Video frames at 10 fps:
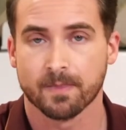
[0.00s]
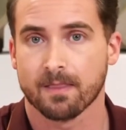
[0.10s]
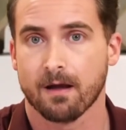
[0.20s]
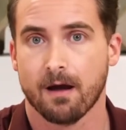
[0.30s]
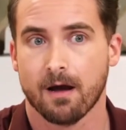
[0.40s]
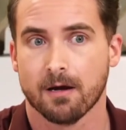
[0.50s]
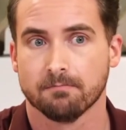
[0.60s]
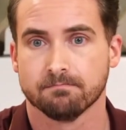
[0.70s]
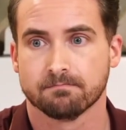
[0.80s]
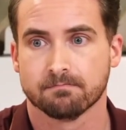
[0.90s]

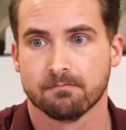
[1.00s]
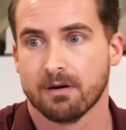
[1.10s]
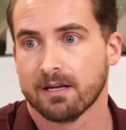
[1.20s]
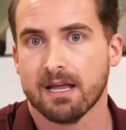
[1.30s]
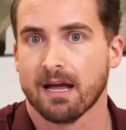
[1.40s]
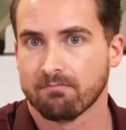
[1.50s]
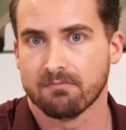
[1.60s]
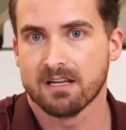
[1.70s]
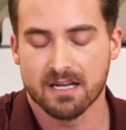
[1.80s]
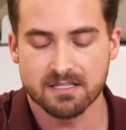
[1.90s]
But yeah,
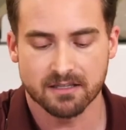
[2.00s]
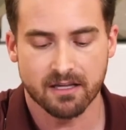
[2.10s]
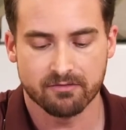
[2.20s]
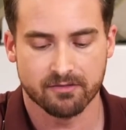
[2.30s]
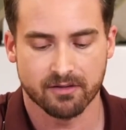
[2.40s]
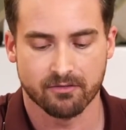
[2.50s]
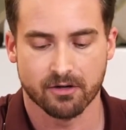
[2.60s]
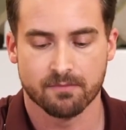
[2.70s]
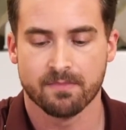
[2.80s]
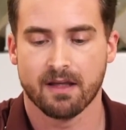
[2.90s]
it's a lovely
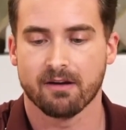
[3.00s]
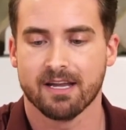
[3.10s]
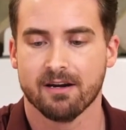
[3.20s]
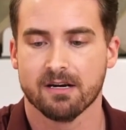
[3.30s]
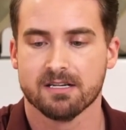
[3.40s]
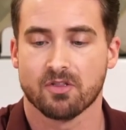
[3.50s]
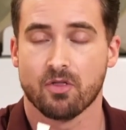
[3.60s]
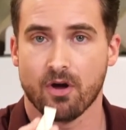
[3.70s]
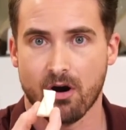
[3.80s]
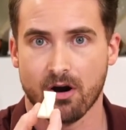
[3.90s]
flavor. Now here is
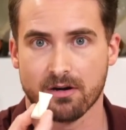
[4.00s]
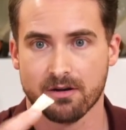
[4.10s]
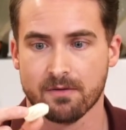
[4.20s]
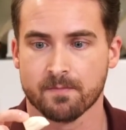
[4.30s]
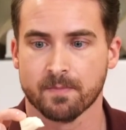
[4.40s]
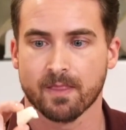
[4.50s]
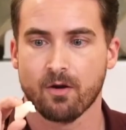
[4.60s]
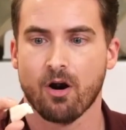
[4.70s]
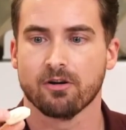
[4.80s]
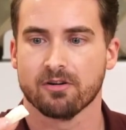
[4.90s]
the
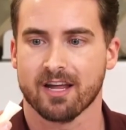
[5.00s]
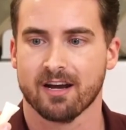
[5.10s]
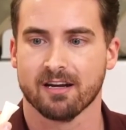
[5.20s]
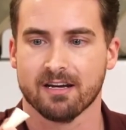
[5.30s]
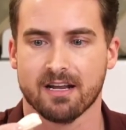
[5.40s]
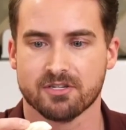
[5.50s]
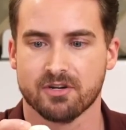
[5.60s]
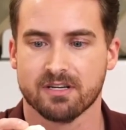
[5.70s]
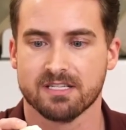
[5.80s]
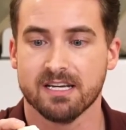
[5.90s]
harder candy. And as you
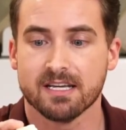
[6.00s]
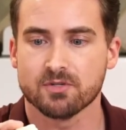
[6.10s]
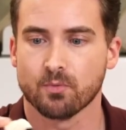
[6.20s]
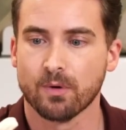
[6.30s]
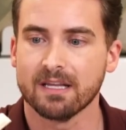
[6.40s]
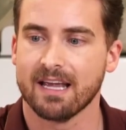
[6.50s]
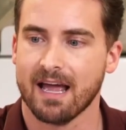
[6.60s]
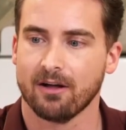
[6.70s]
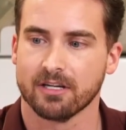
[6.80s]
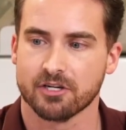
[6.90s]
can see, it's really
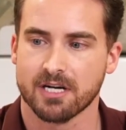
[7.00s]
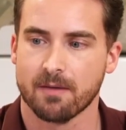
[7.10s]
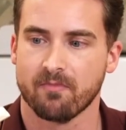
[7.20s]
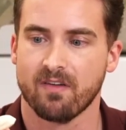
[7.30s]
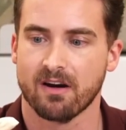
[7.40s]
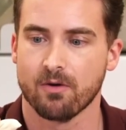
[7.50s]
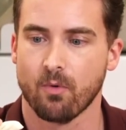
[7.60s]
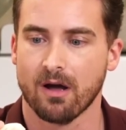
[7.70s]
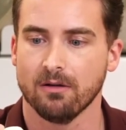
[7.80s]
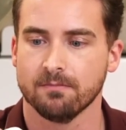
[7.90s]
held its shape very
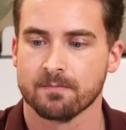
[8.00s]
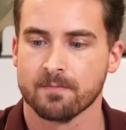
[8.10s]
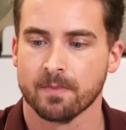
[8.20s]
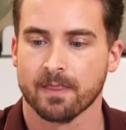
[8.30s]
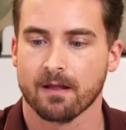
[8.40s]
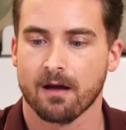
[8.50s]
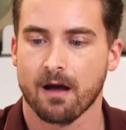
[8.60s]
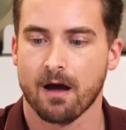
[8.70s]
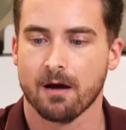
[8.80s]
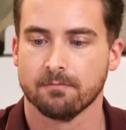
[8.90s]
well.
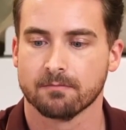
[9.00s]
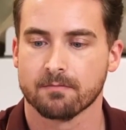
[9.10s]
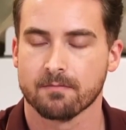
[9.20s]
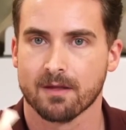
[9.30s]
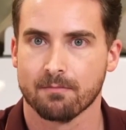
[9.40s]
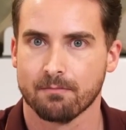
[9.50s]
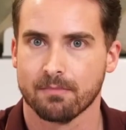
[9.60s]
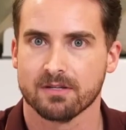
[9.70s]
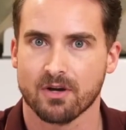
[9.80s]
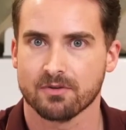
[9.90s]

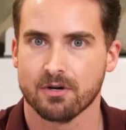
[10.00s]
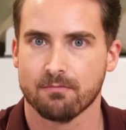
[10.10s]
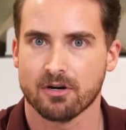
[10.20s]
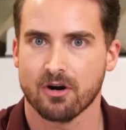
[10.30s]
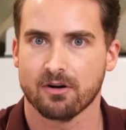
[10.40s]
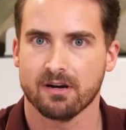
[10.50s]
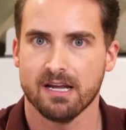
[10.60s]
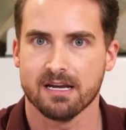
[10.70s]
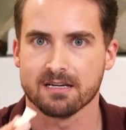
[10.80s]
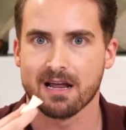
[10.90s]
But it's also much harder to eat.